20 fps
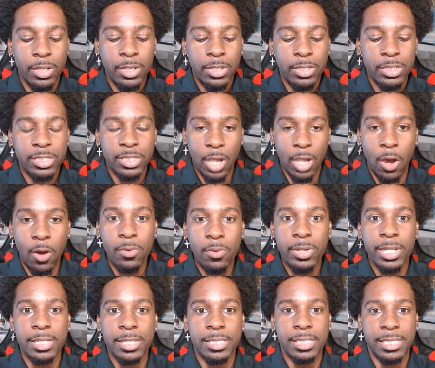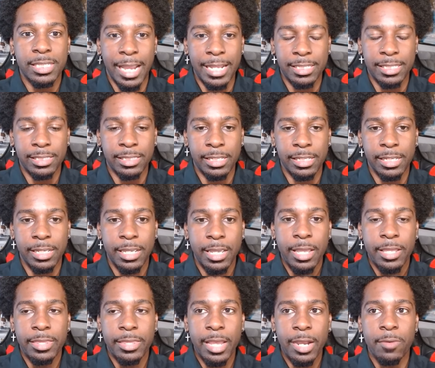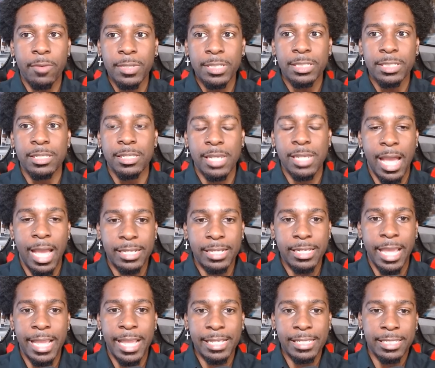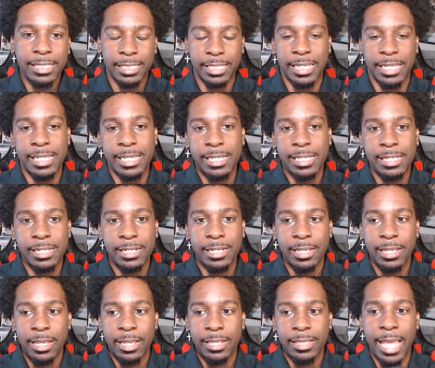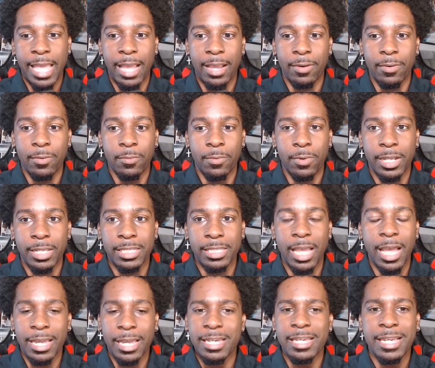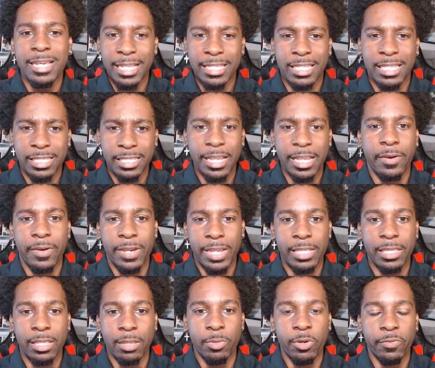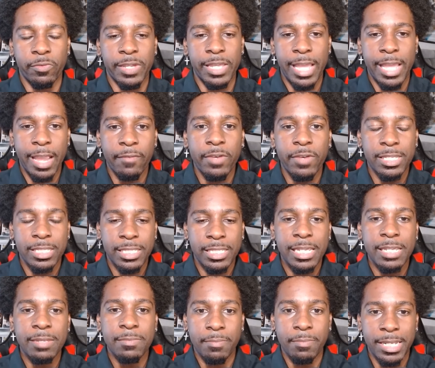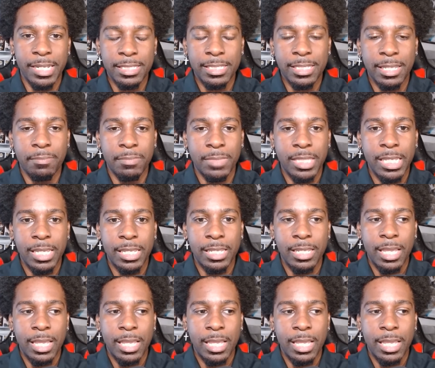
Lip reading: so concisely. There was not a scene that was unnecessary in the movie. Every scene meant something,